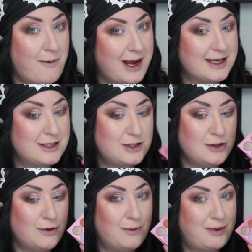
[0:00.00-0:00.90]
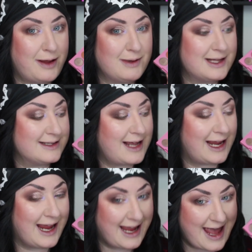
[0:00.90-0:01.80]
wait to play with this
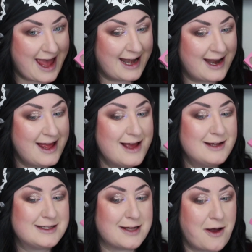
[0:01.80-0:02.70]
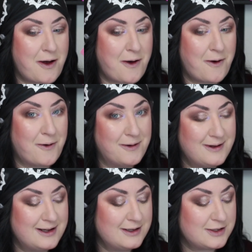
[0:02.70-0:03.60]
again. So
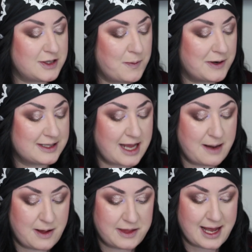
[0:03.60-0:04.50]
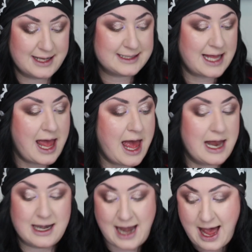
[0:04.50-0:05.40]
super excited about this.
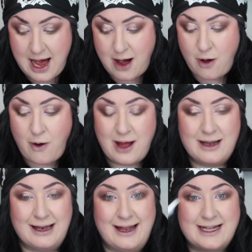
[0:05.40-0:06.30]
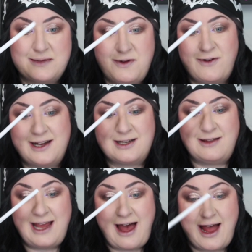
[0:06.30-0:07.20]
Now, let's move on to
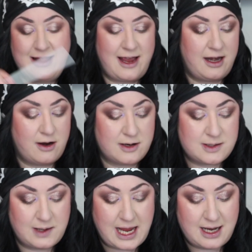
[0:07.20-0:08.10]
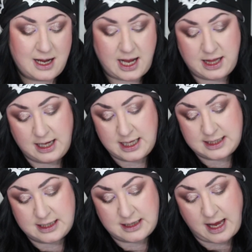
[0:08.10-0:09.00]
the eyeliner. So again, I think
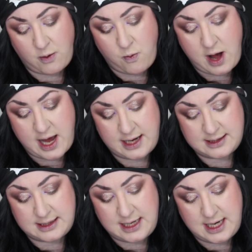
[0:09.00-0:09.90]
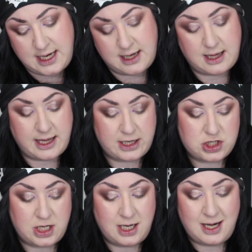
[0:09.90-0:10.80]
this is like YC
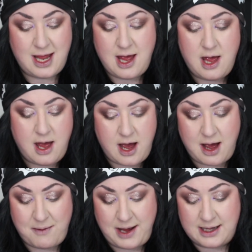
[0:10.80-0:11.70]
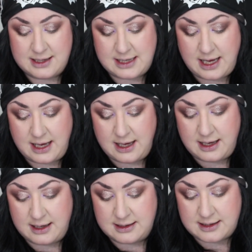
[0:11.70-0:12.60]
collection, and this
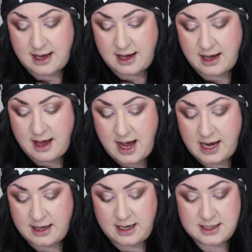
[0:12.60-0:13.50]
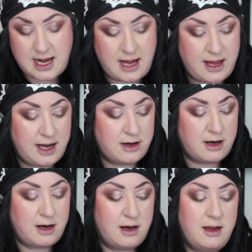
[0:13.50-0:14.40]
is Island
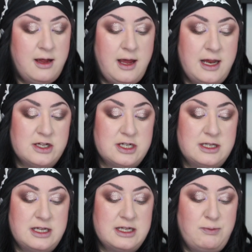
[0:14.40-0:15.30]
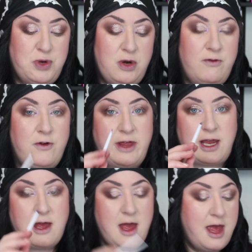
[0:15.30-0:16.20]
eyeliner. It's just this beautiful
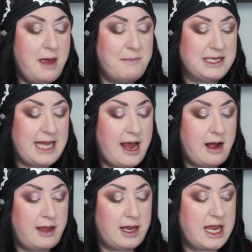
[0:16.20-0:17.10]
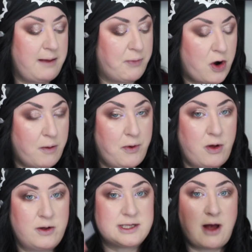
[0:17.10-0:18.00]
like metallic-y
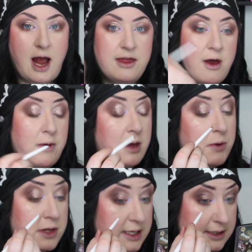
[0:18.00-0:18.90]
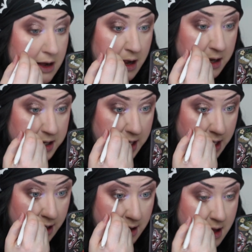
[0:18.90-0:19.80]
purple. So I thought we could put this on
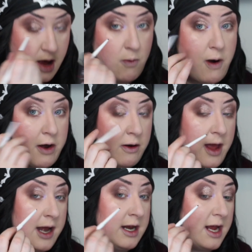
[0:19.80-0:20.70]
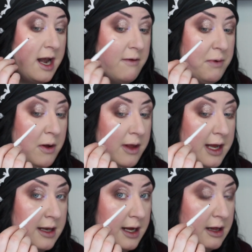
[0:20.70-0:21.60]
the waterline and kind of pull
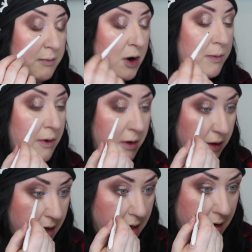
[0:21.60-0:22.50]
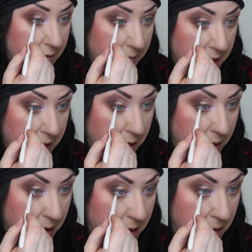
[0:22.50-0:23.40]
in like the purple for the
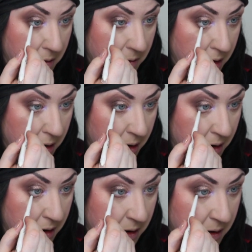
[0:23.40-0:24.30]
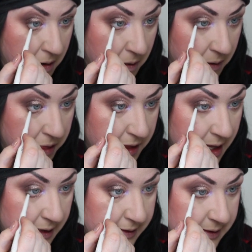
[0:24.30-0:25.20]
inner corner with
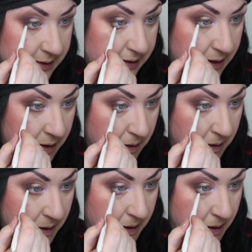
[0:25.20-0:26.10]
this. So